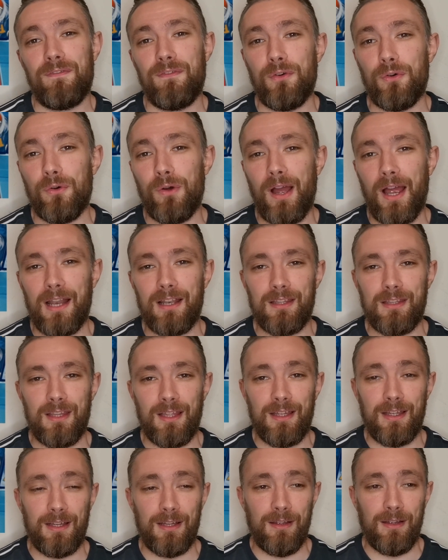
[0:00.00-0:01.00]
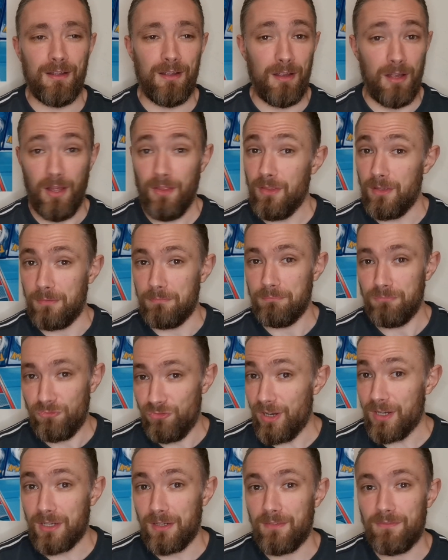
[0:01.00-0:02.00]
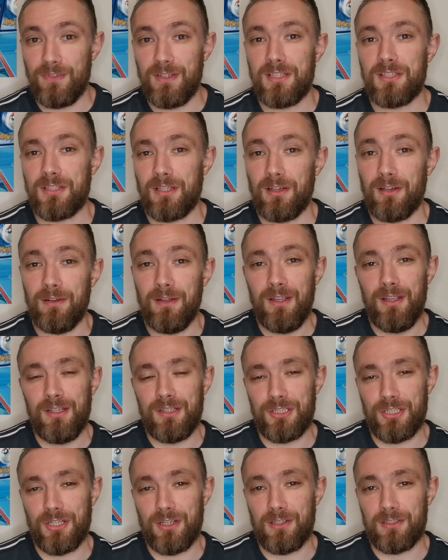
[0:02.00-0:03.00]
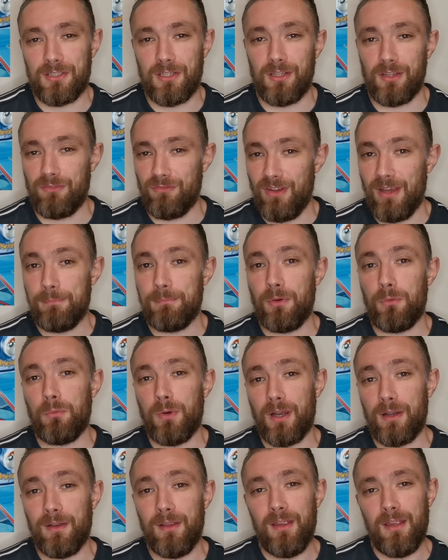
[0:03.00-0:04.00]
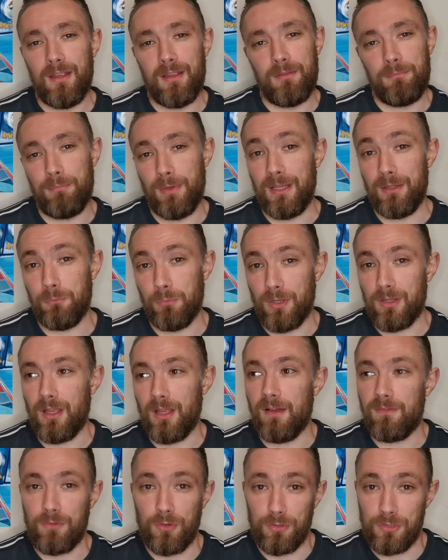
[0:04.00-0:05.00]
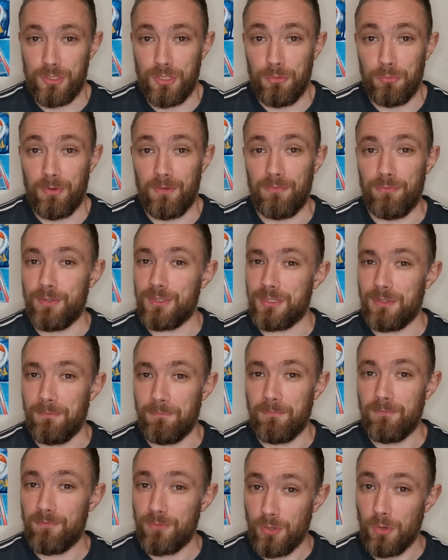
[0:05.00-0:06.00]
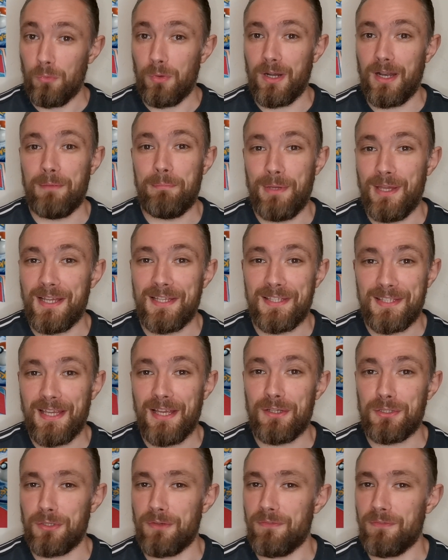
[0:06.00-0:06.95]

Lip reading: for and the other regular V-Star Charizard, the Rainbow one being one that I've got 2 of, which I've got one at PSA,